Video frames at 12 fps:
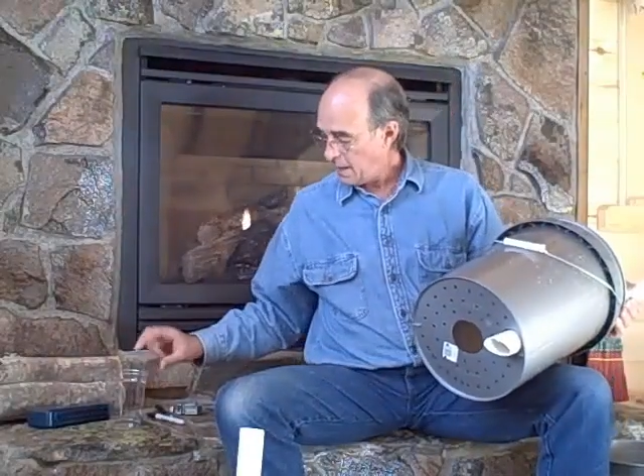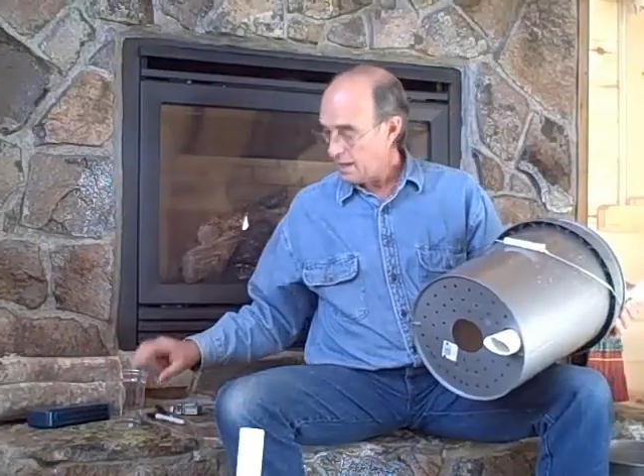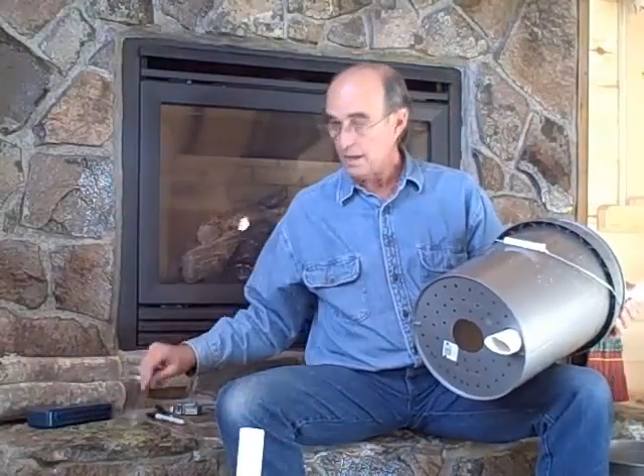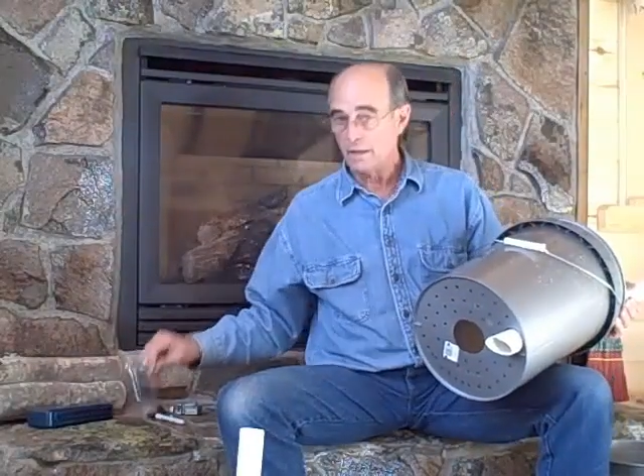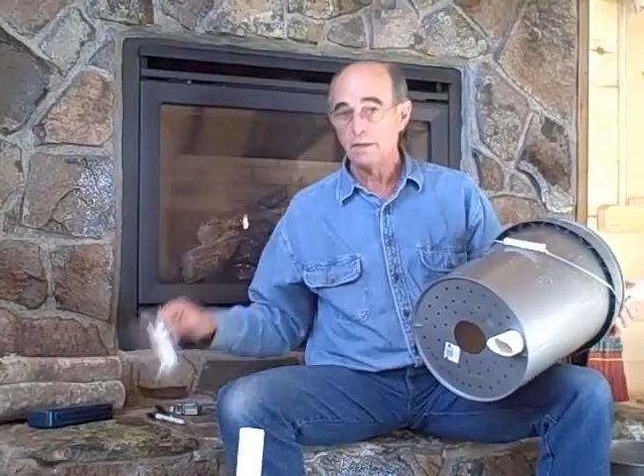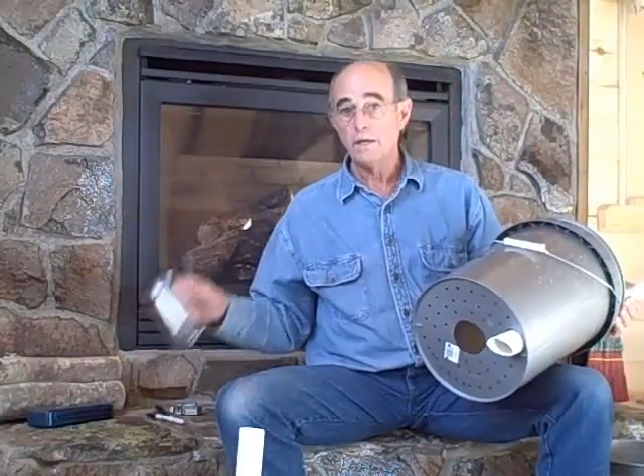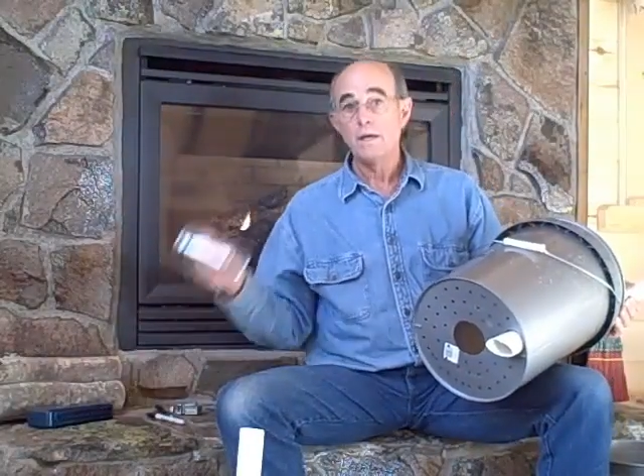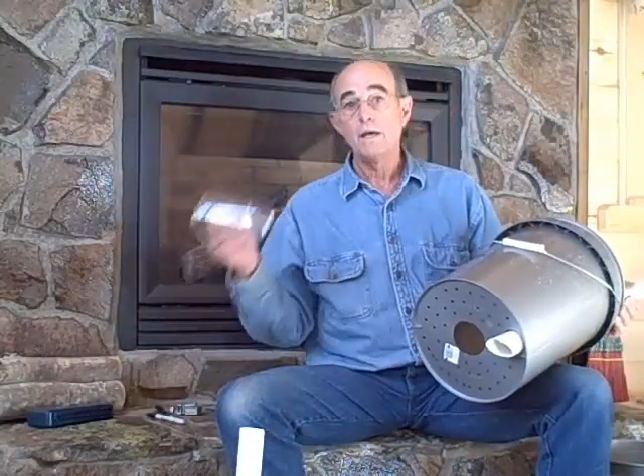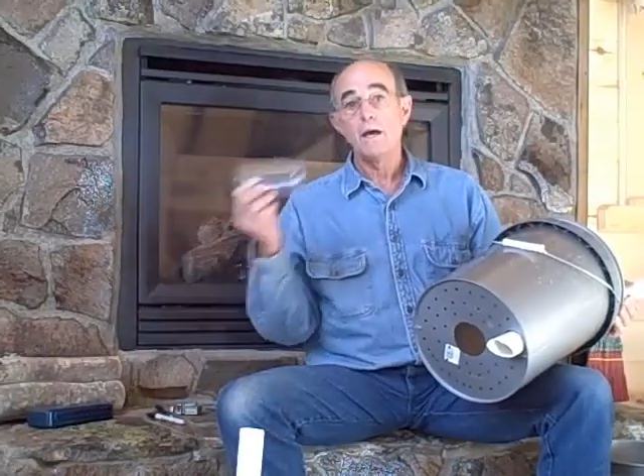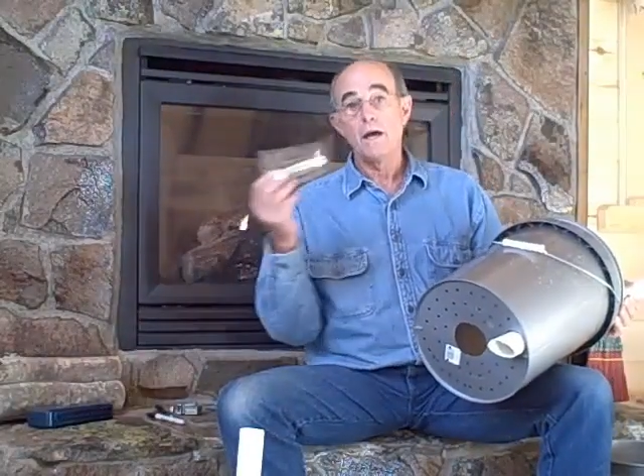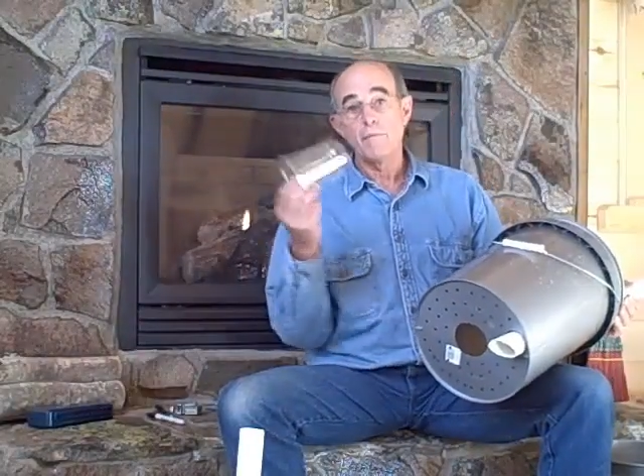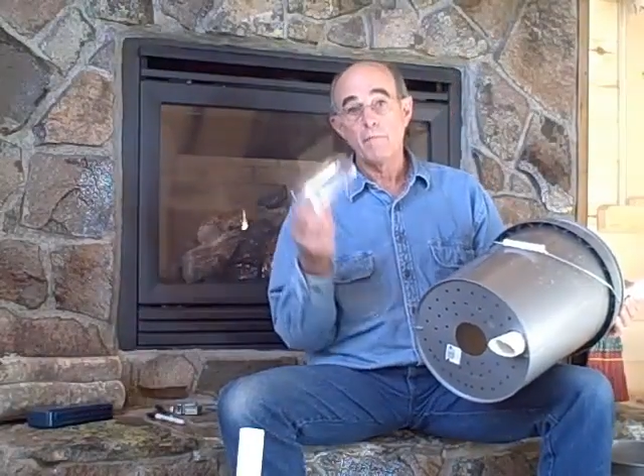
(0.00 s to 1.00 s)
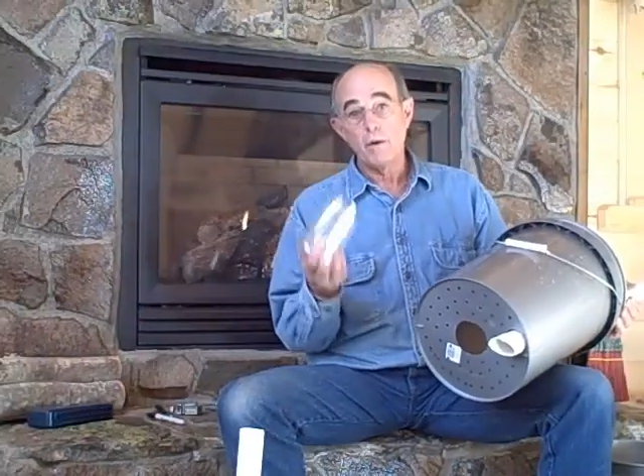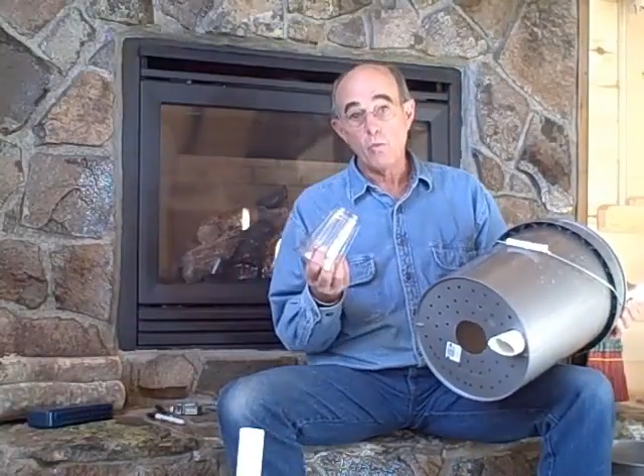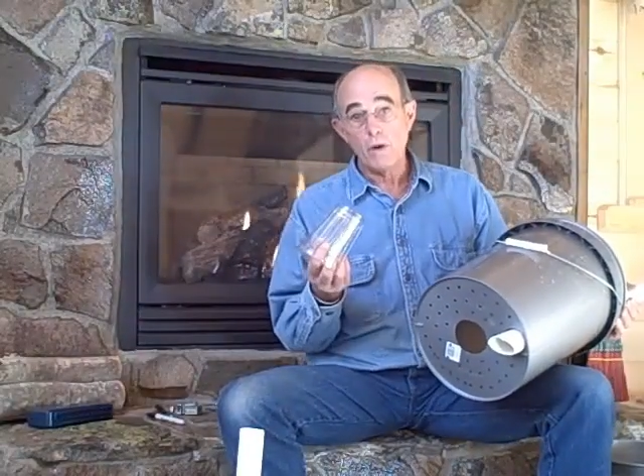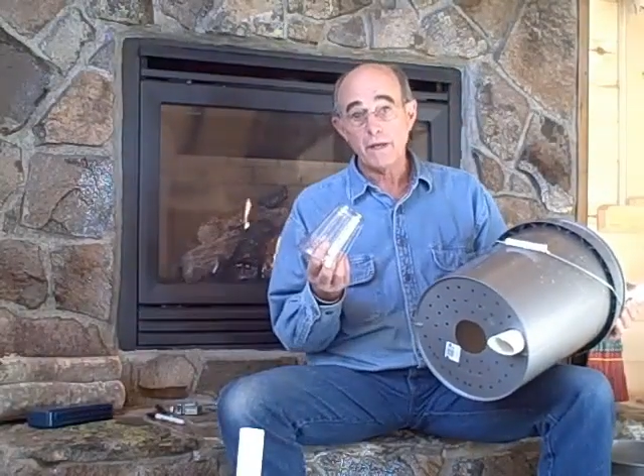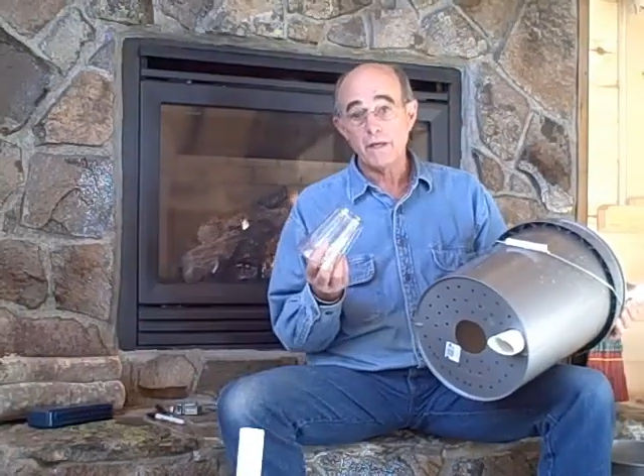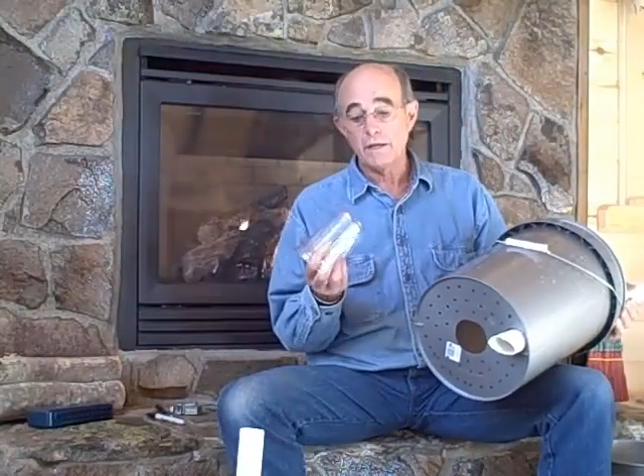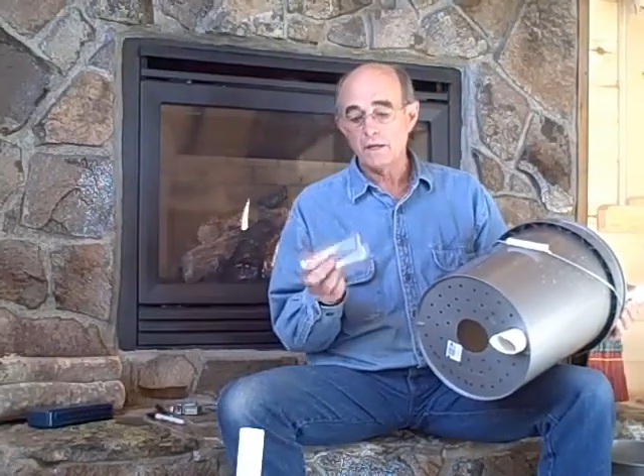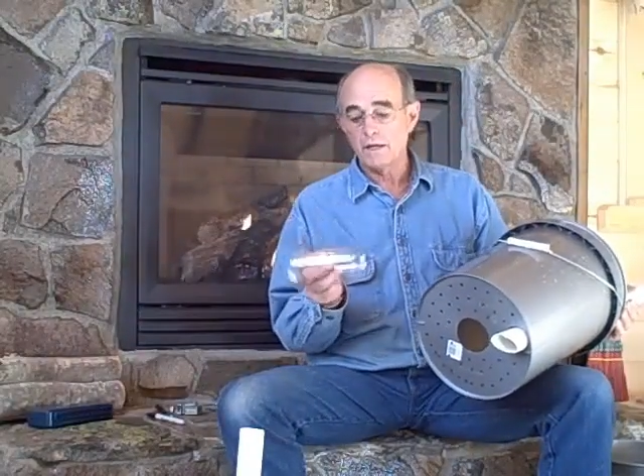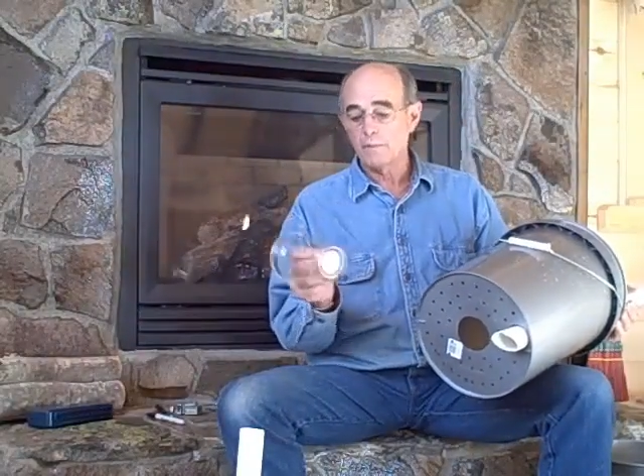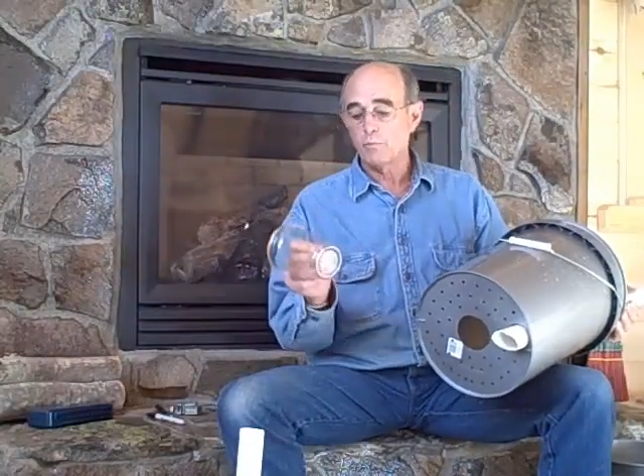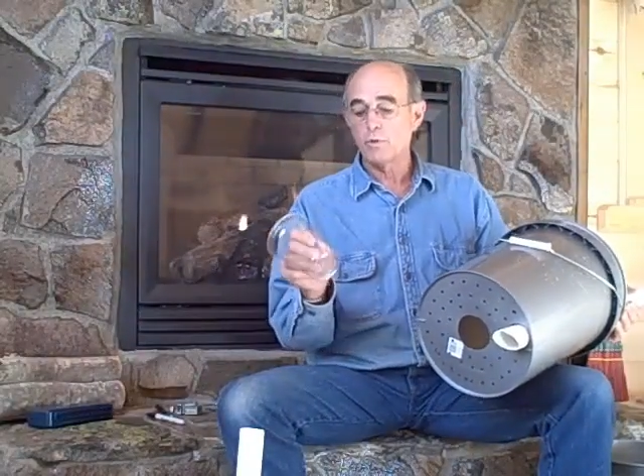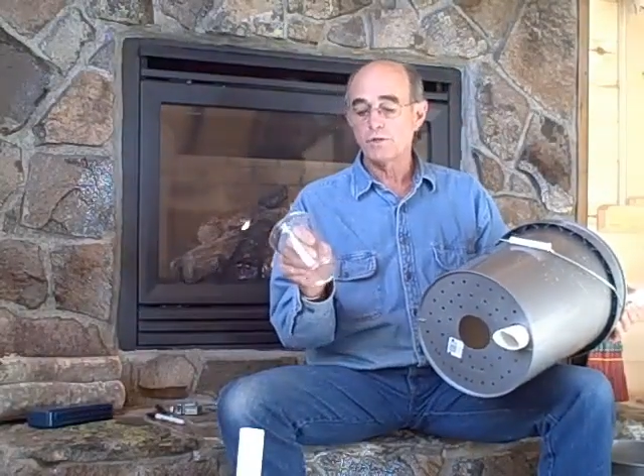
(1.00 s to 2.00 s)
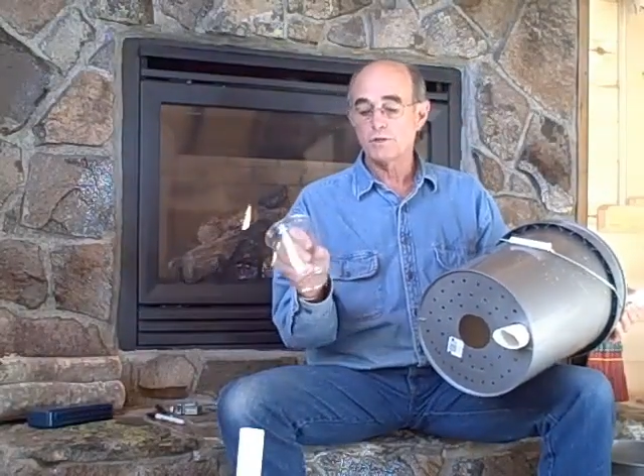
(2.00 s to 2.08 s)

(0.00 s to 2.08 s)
And I have my wicking cup,